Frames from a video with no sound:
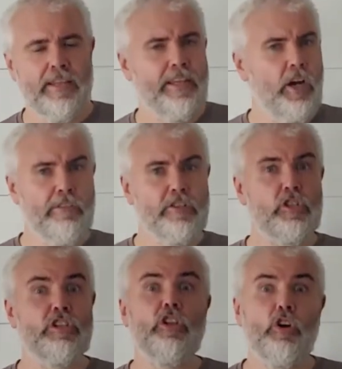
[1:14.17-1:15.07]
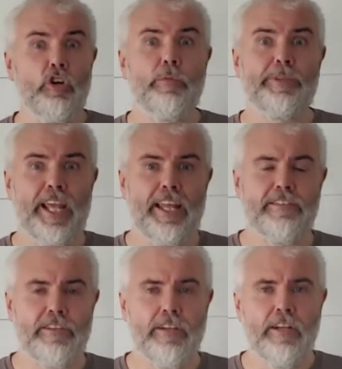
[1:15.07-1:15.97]
They often just look up the
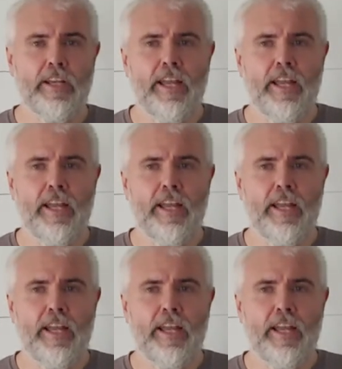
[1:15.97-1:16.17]
answer.